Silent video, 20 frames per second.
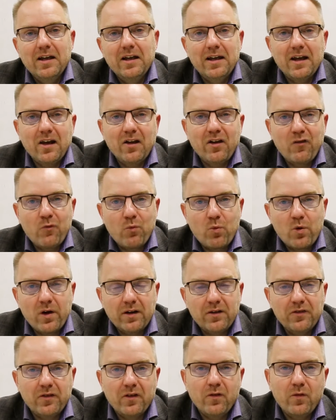Hello everyone,
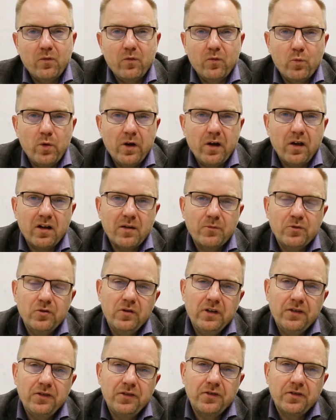so welcome to
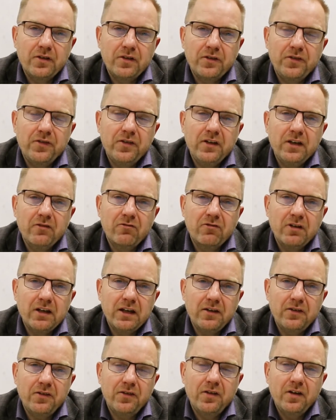this
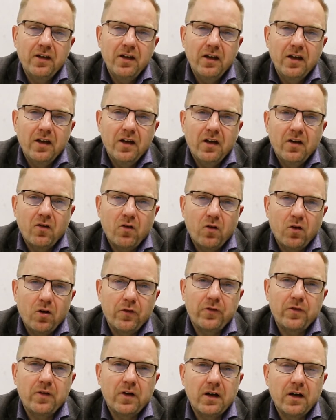series
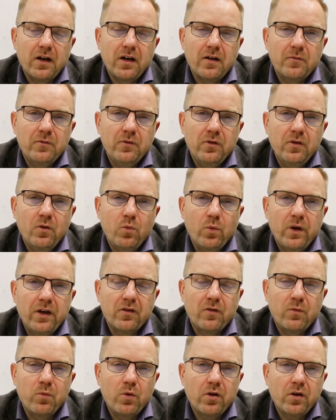of new ways
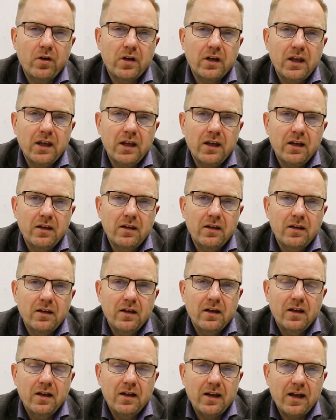of working
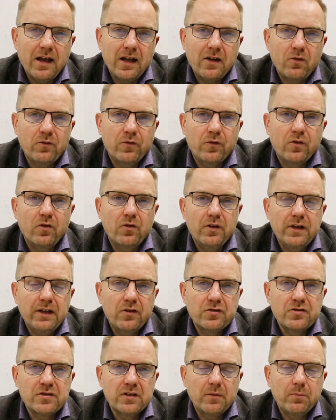and of course
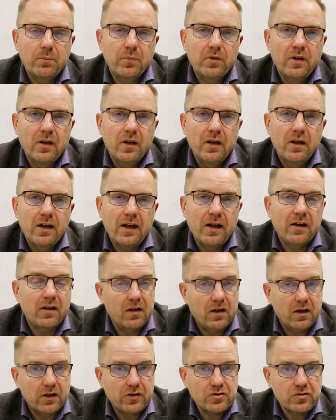leadership and
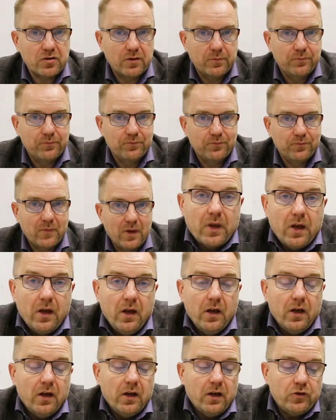culture.
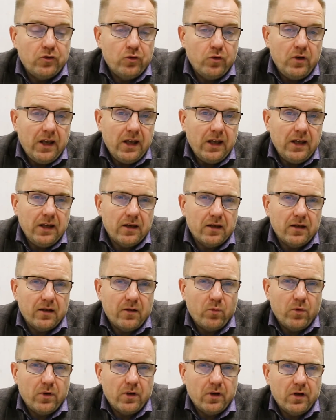Today
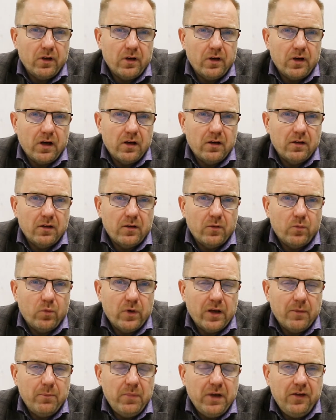we
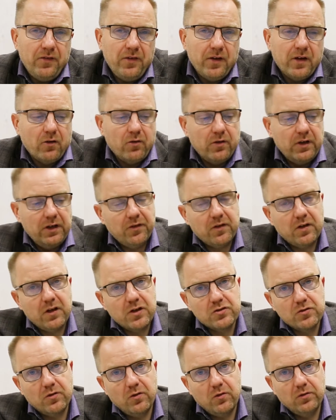are basing our
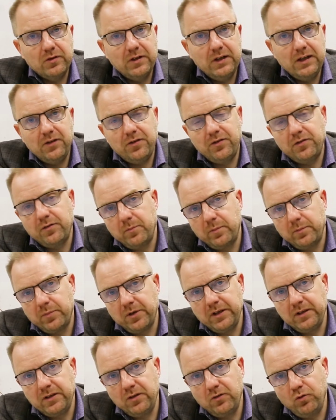discussion on this
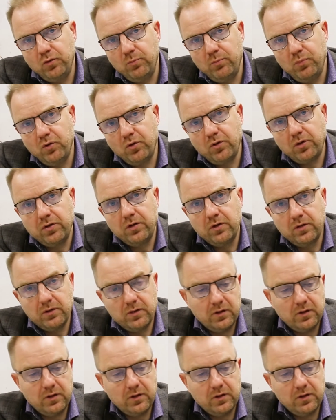pretty new book